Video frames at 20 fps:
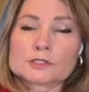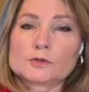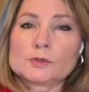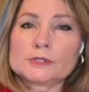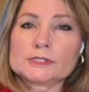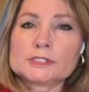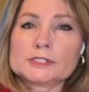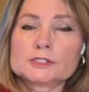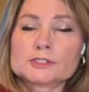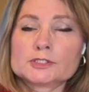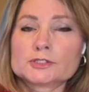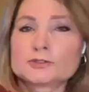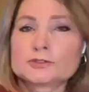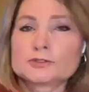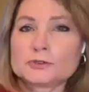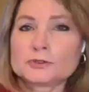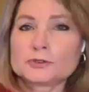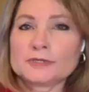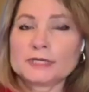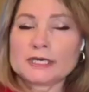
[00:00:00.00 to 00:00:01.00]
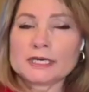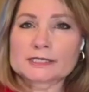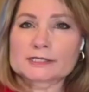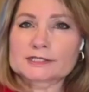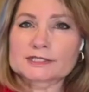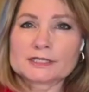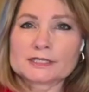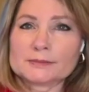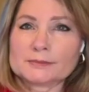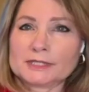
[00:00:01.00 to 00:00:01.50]
So, what did you do
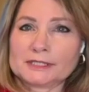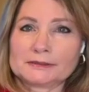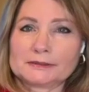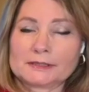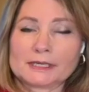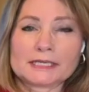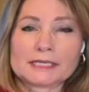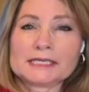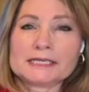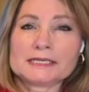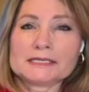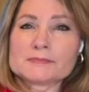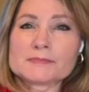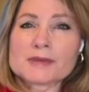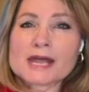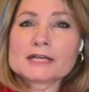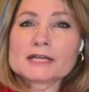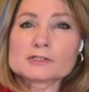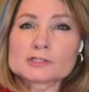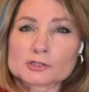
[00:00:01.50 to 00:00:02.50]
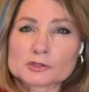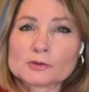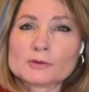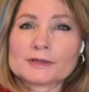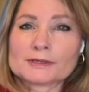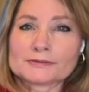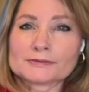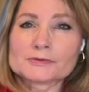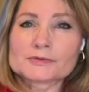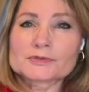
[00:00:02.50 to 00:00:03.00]
next? I mean, I can't imagine
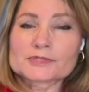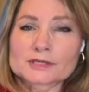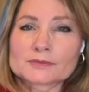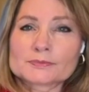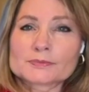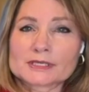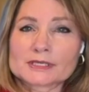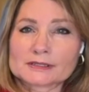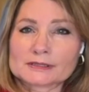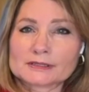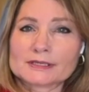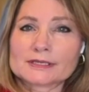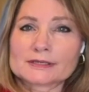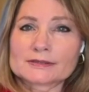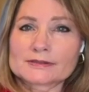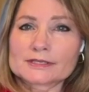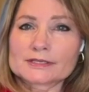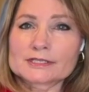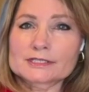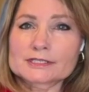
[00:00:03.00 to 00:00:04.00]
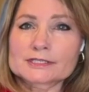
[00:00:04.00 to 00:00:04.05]
going through something like